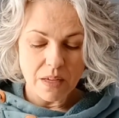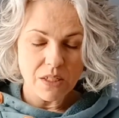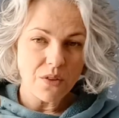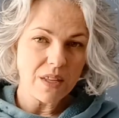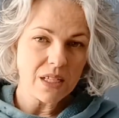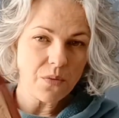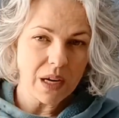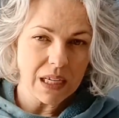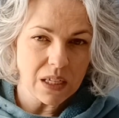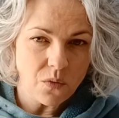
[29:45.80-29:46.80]
So this one
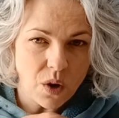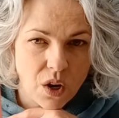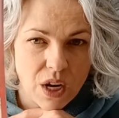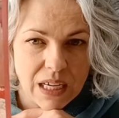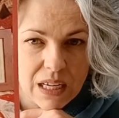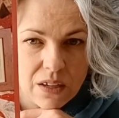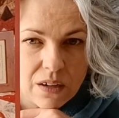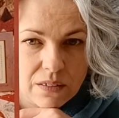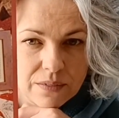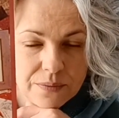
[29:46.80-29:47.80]
I didn't work on
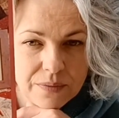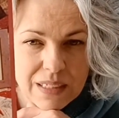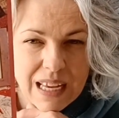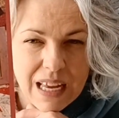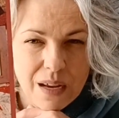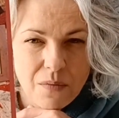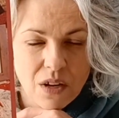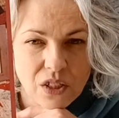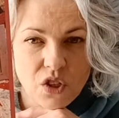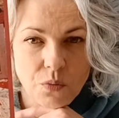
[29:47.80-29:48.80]
either. And I'm
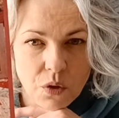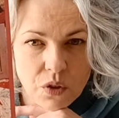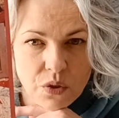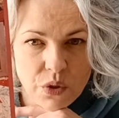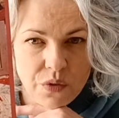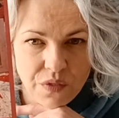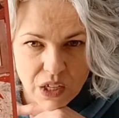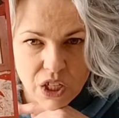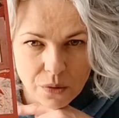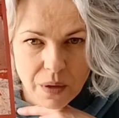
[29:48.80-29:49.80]
not super close to a
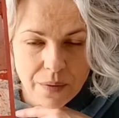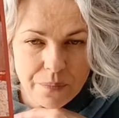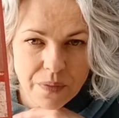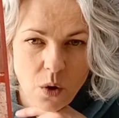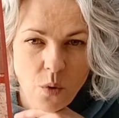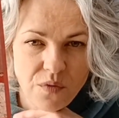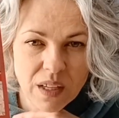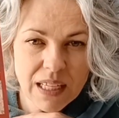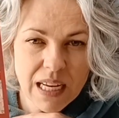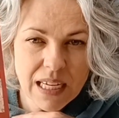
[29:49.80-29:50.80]
finish, but
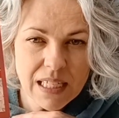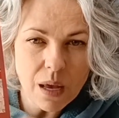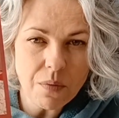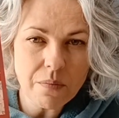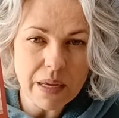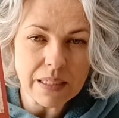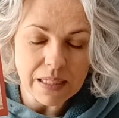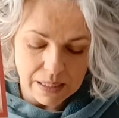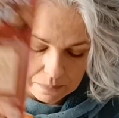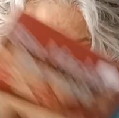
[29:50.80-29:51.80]
hopefully in the next couple
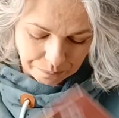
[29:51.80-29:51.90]
months.